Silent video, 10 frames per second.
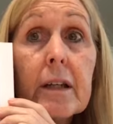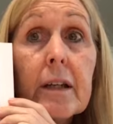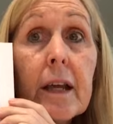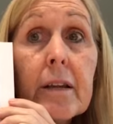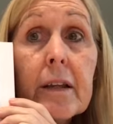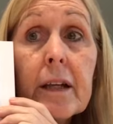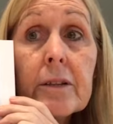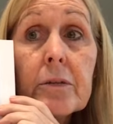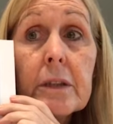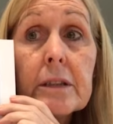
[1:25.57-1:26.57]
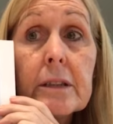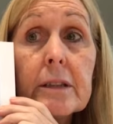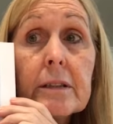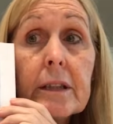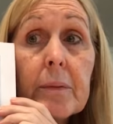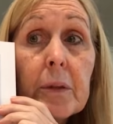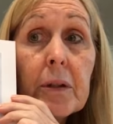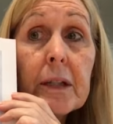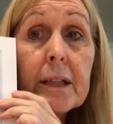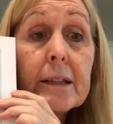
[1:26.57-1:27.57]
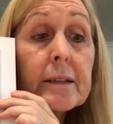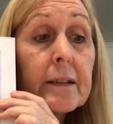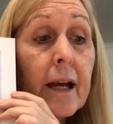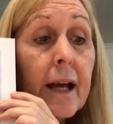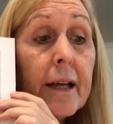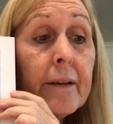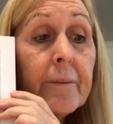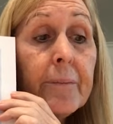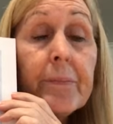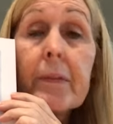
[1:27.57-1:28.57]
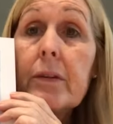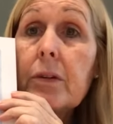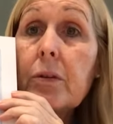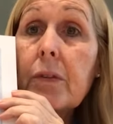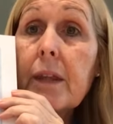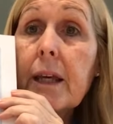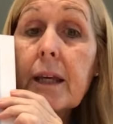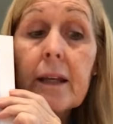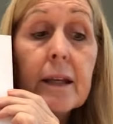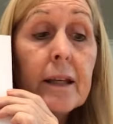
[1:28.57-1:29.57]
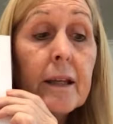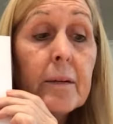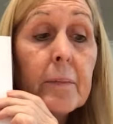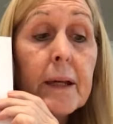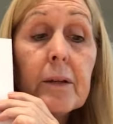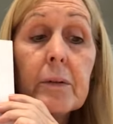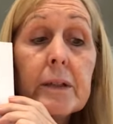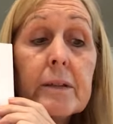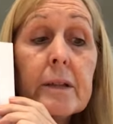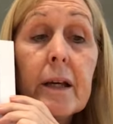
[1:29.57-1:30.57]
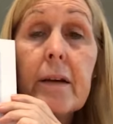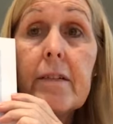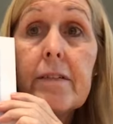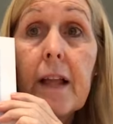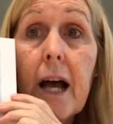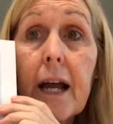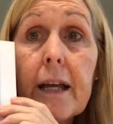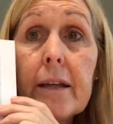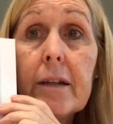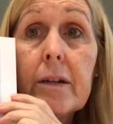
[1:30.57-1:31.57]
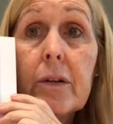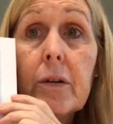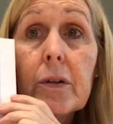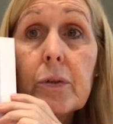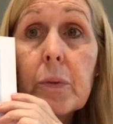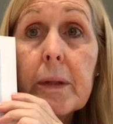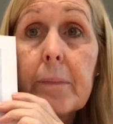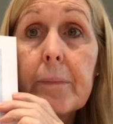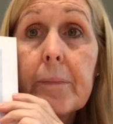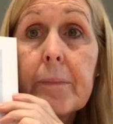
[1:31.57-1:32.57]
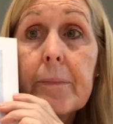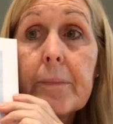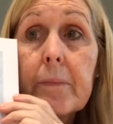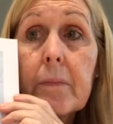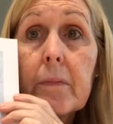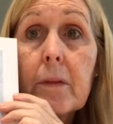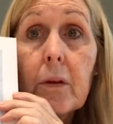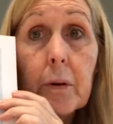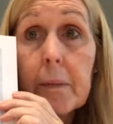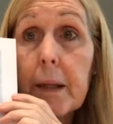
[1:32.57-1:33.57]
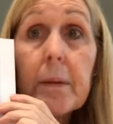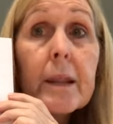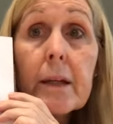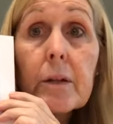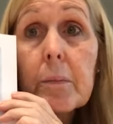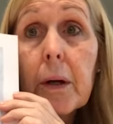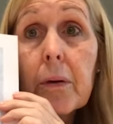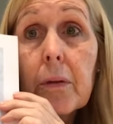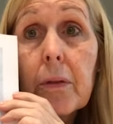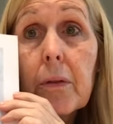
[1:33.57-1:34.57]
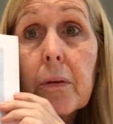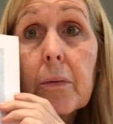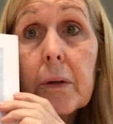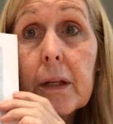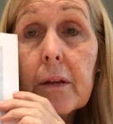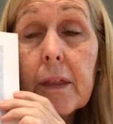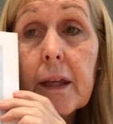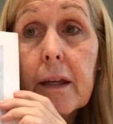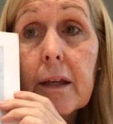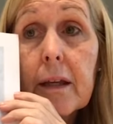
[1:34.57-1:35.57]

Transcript: Now, the next question is keep looking at this guy. Do you think penguins fly or swim? Or maybe they do both. What do you think?